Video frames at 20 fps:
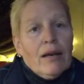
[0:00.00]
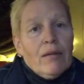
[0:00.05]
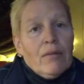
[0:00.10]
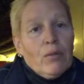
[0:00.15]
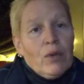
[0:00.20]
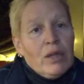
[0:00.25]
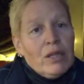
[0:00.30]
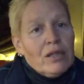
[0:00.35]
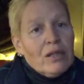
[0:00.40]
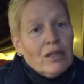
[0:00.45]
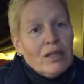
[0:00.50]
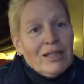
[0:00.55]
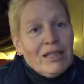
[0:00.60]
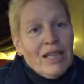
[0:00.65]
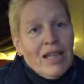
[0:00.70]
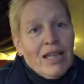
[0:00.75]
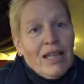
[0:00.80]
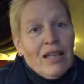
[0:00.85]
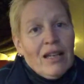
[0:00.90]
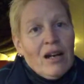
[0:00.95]
we start
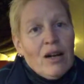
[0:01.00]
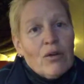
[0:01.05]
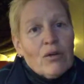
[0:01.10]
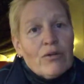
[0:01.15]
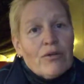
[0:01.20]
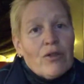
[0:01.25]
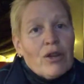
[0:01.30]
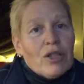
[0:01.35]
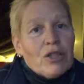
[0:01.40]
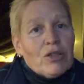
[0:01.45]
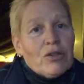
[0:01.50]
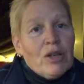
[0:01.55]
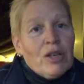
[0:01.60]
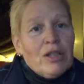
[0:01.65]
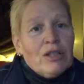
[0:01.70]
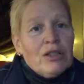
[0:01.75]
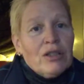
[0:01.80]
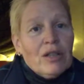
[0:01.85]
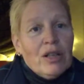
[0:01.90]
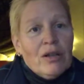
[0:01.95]
taking our
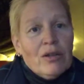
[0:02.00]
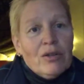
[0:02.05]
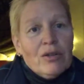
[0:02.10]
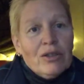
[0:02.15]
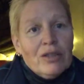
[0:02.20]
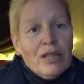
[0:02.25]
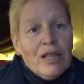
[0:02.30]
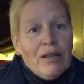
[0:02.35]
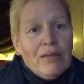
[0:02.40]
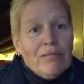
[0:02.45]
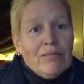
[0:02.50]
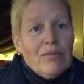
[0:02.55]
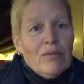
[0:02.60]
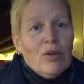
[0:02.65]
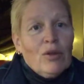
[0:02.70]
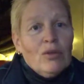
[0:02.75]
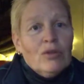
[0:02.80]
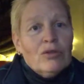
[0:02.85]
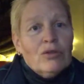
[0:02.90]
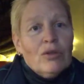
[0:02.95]
frustration out on them
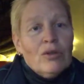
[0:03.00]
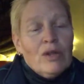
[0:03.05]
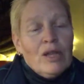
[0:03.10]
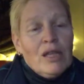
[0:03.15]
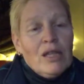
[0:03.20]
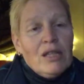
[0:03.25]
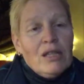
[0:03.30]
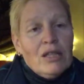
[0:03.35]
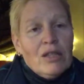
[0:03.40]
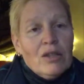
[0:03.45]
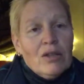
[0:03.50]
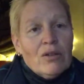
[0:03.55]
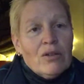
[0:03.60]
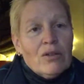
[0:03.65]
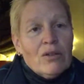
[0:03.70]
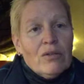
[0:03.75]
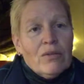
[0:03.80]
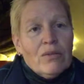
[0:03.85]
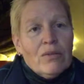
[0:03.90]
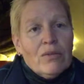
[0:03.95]
also
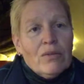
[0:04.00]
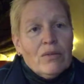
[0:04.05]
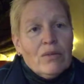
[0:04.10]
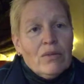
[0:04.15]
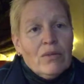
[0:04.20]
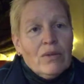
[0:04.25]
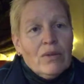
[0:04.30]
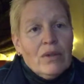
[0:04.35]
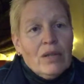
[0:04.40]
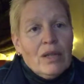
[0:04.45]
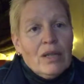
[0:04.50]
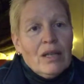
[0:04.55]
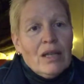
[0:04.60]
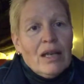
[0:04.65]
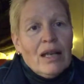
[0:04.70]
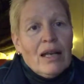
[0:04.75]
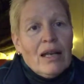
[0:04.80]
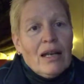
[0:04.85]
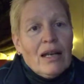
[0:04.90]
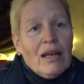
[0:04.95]
easier.
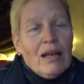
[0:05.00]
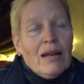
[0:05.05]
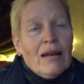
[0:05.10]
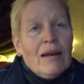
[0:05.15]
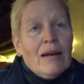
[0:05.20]
And